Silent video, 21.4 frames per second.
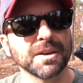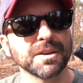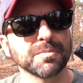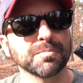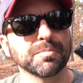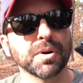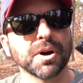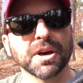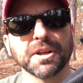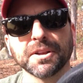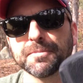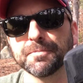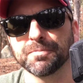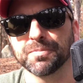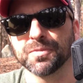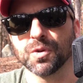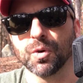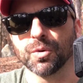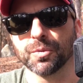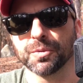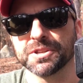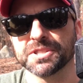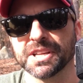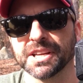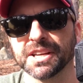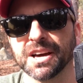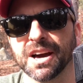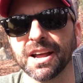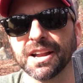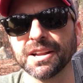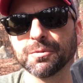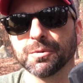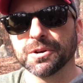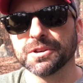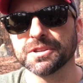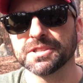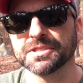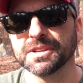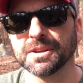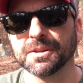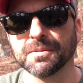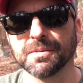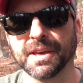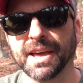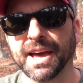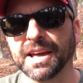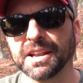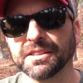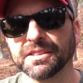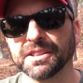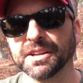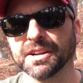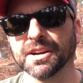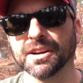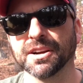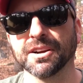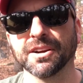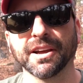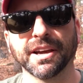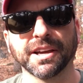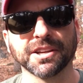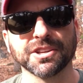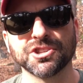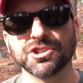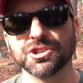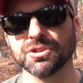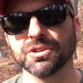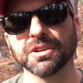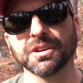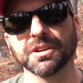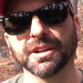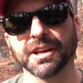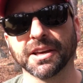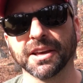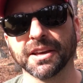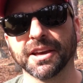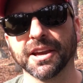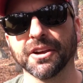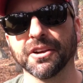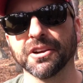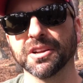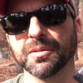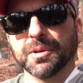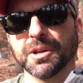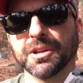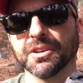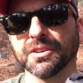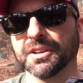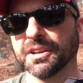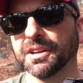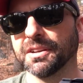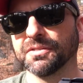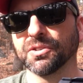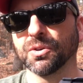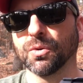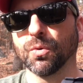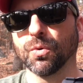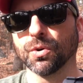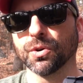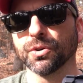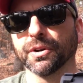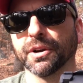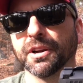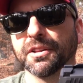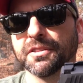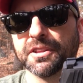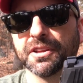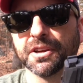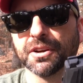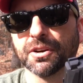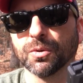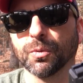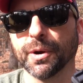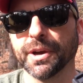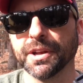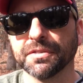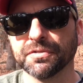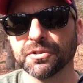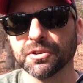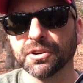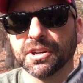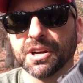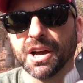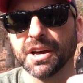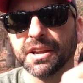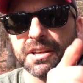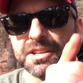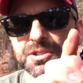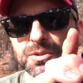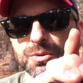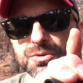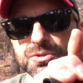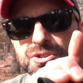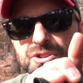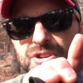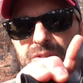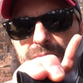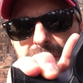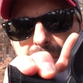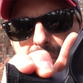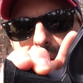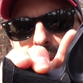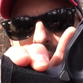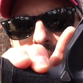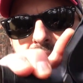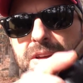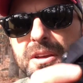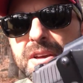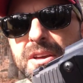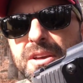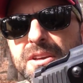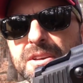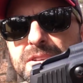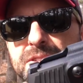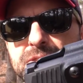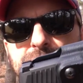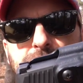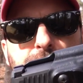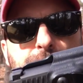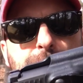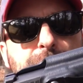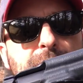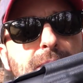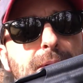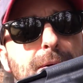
But the only reason I got it was they had it there. I could shoot it and I could carry it immediately. I didn't have to order anything or wait for a Kydex holster to be made. So